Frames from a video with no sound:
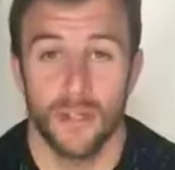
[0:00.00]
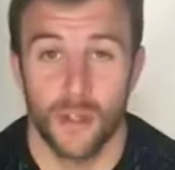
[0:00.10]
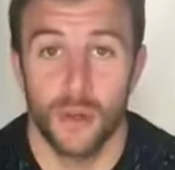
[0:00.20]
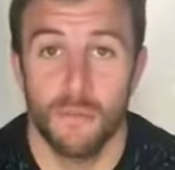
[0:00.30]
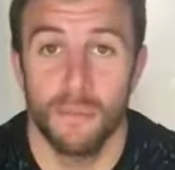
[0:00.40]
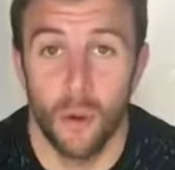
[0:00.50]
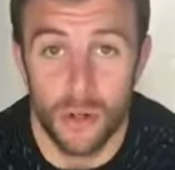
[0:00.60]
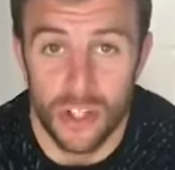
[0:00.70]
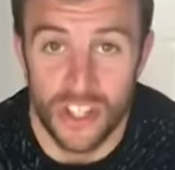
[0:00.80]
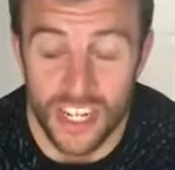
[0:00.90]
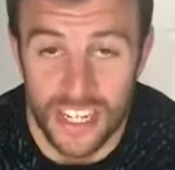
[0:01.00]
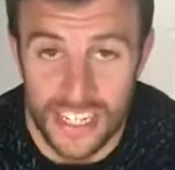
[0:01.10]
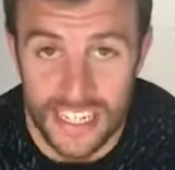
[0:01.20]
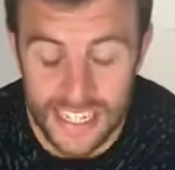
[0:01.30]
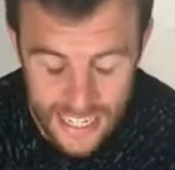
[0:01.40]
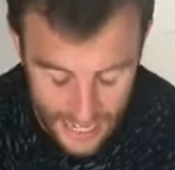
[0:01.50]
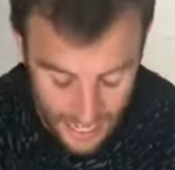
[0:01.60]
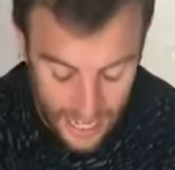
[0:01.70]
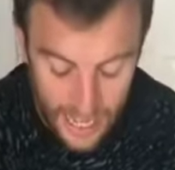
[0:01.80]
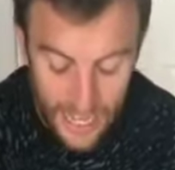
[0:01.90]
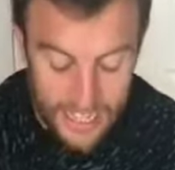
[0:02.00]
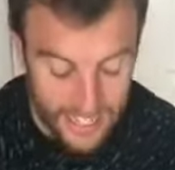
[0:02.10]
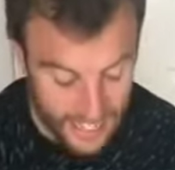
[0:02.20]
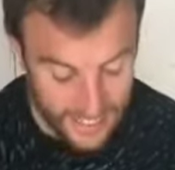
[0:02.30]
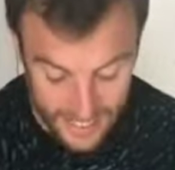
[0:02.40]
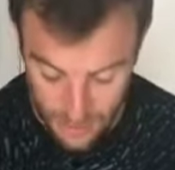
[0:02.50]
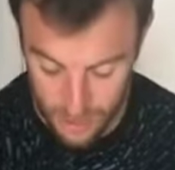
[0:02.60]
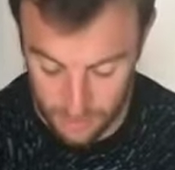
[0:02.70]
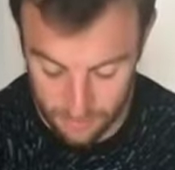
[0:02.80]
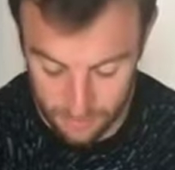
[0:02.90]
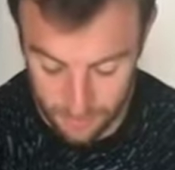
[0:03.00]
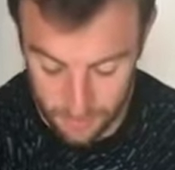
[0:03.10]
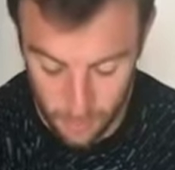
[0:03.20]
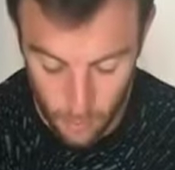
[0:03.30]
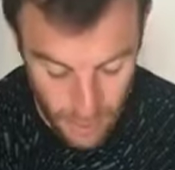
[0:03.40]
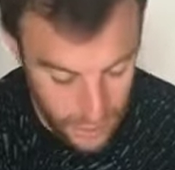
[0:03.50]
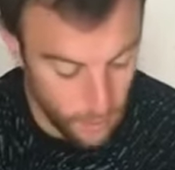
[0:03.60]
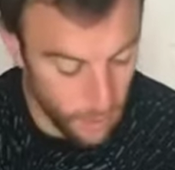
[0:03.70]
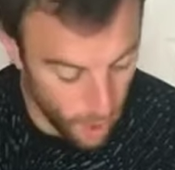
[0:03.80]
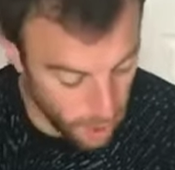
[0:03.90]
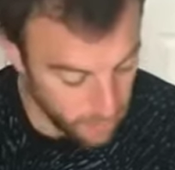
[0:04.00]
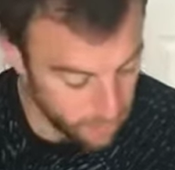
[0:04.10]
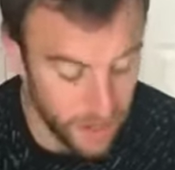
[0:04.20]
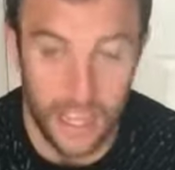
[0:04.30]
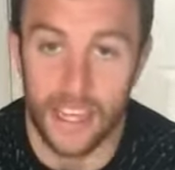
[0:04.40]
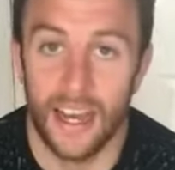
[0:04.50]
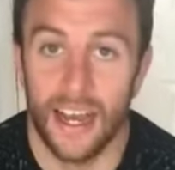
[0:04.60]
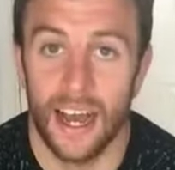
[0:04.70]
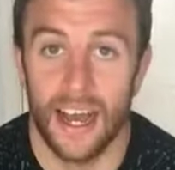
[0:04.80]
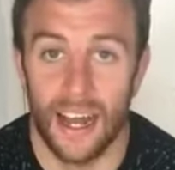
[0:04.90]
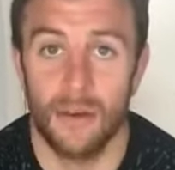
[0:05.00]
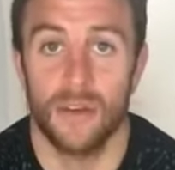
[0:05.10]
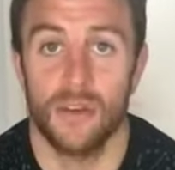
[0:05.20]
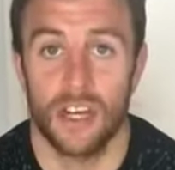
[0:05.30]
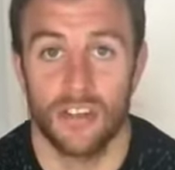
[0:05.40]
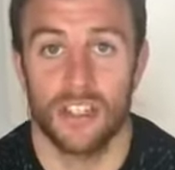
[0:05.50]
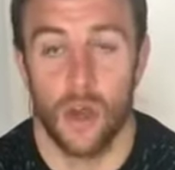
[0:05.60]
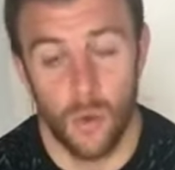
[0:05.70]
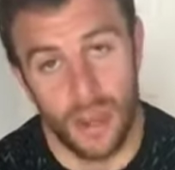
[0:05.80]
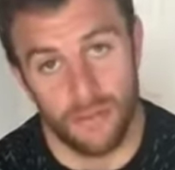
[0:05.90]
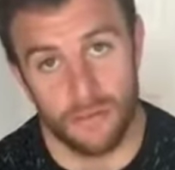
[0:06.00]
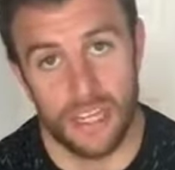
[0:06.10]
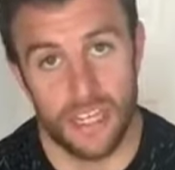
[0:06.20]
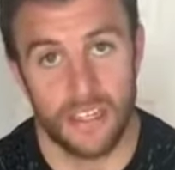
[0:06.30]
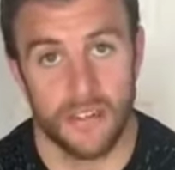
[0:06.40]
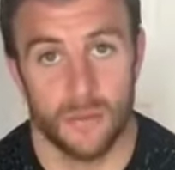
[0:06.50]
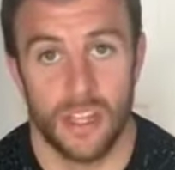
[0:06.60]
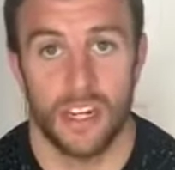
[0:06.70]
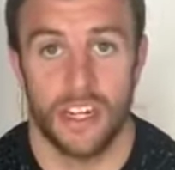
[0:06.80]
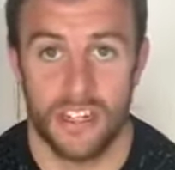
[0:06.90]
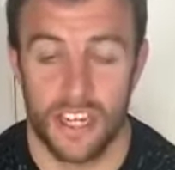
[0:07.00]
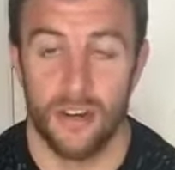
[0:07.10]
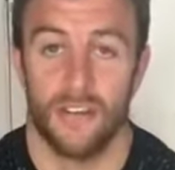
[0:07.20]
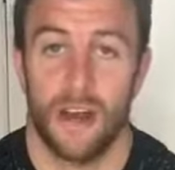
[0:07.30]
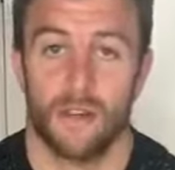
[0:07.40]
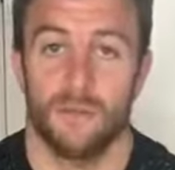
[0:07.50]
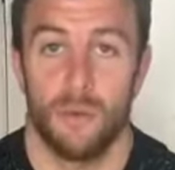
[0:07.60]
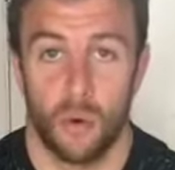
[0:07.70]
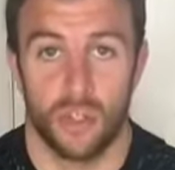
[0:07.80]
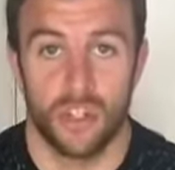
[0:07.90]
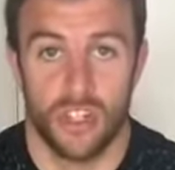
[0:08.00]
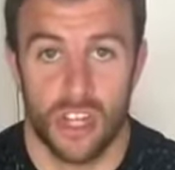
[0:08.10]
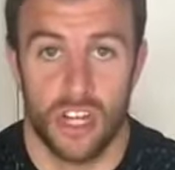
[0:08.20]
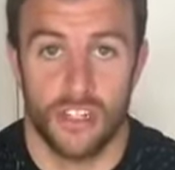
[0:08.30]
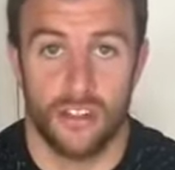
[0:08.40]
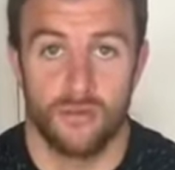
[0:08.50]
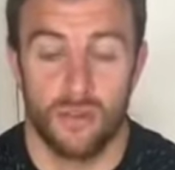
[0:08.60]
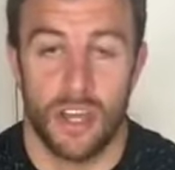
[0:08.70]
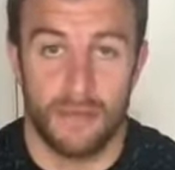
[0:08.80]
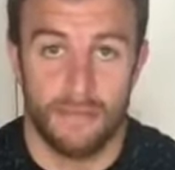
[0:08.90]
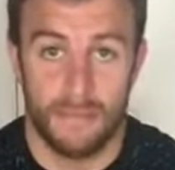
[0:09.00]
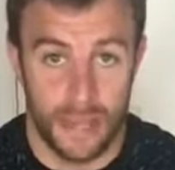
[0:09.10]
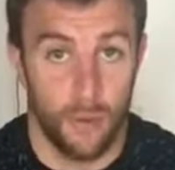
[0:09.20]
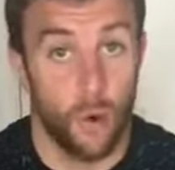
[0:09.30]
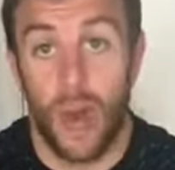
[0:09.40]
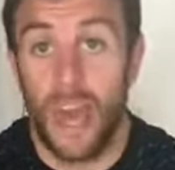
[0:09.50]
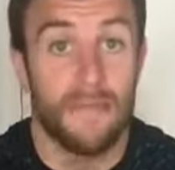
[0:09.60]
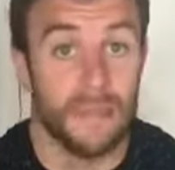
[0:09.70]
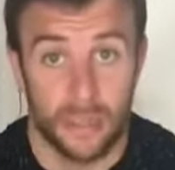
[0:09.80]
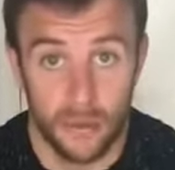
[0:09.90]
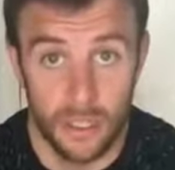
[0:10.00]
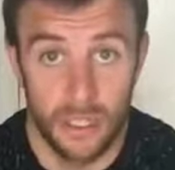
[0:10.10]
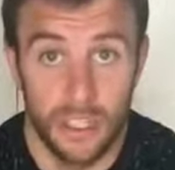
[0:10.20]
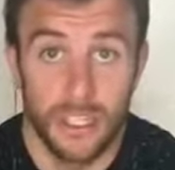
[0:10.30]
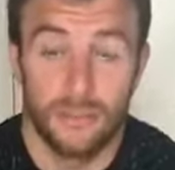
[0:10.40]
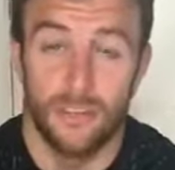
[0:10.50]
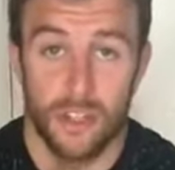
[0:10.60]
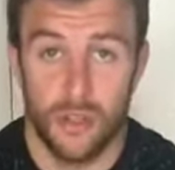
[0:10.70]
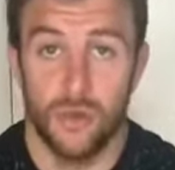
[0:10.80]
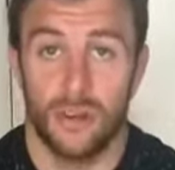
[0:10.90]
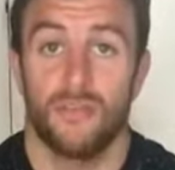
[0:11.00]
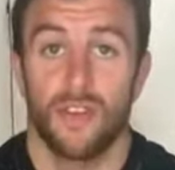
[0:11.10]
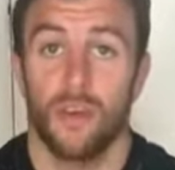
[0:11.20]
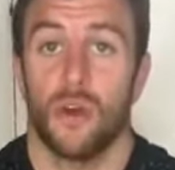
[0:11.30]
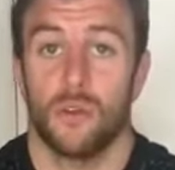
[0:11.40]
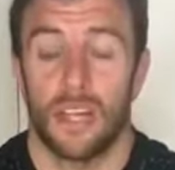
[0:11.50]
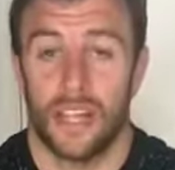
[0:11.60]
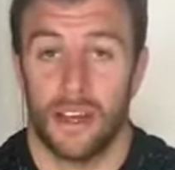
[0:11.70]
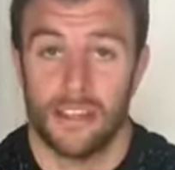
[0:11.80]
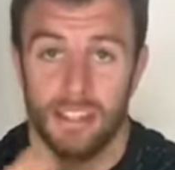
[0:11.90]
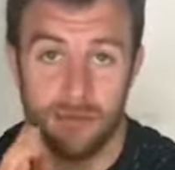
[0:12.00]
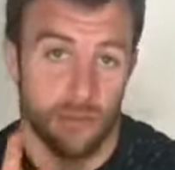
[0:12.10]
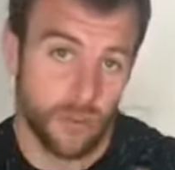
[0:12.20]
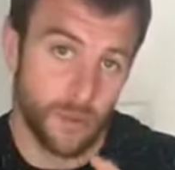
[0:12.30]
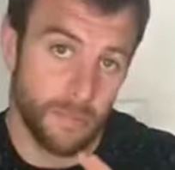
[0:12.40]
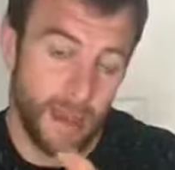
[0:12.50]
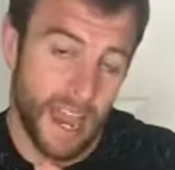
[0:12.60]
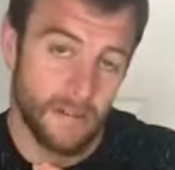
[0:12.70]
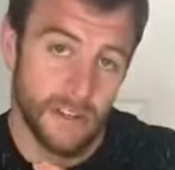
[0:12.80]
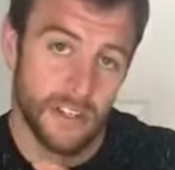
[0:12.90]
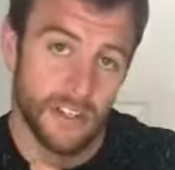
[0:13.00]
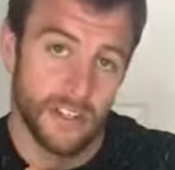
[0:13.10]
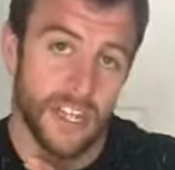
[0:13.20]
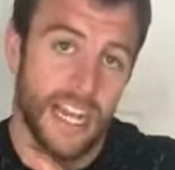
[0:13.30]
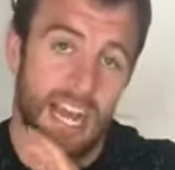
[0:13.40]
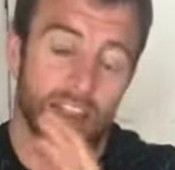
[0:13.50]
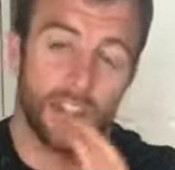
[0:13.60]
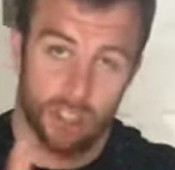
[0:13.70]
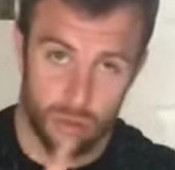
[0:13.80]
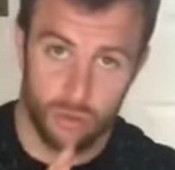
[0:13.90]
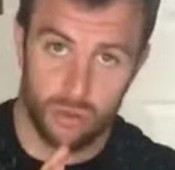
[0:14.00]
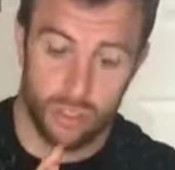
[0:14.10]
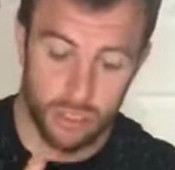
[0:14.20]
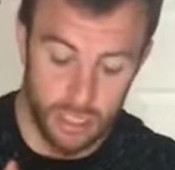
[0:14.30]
to portion sizes. Today's session, we will hopefully allow you guys to go away from this with an idea of how to portion size the right meal or a meal for you and for you only. That is the difference between parents and children.